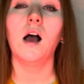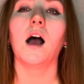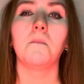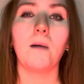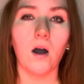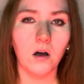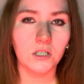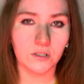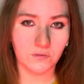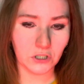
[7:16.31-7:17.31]
A part
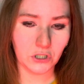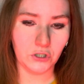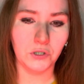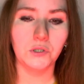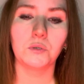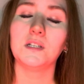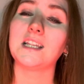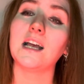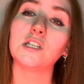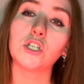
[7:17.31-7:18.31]
of the news was
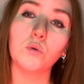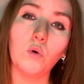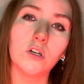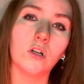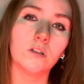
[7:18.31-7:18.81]
that someone on